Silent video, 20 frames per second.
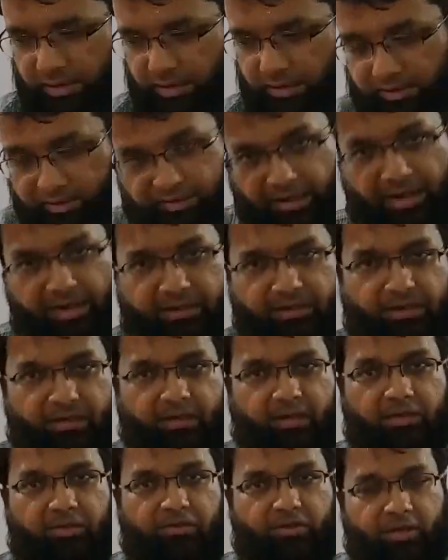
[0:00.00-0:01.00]
That
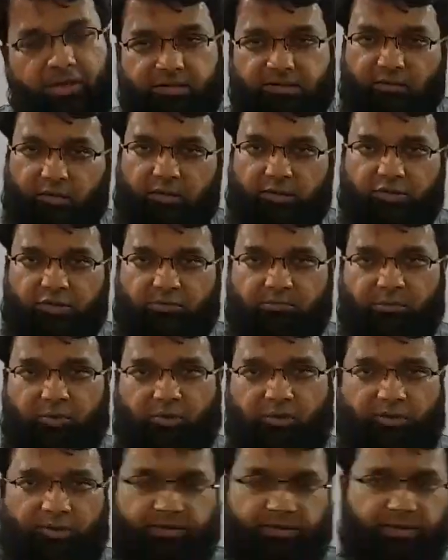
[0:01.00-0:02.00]
thing is also
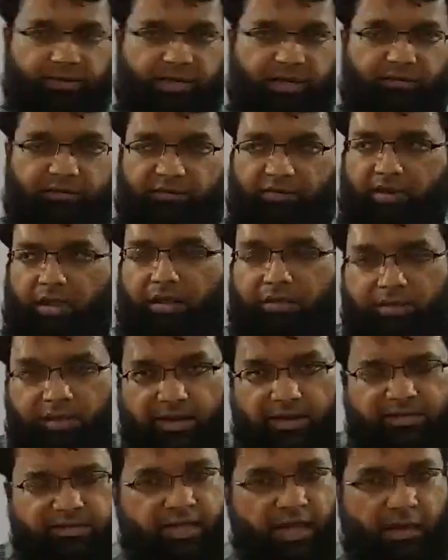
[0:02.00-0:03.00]
important. If
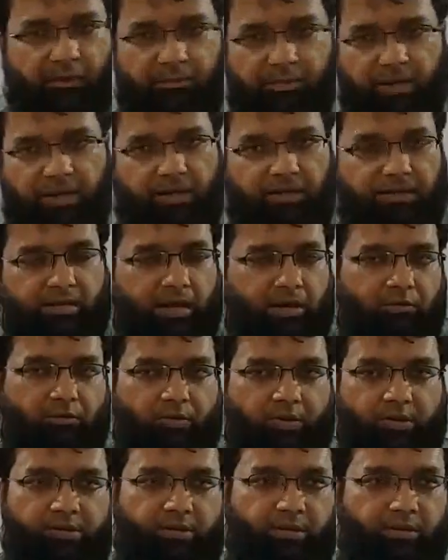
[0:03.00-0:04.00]
nothing is happening in that
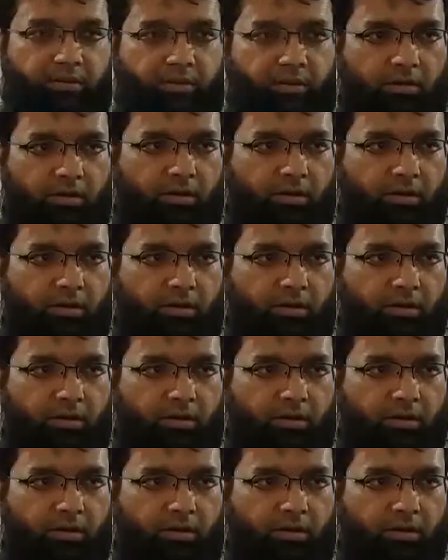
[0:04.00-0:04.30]
region,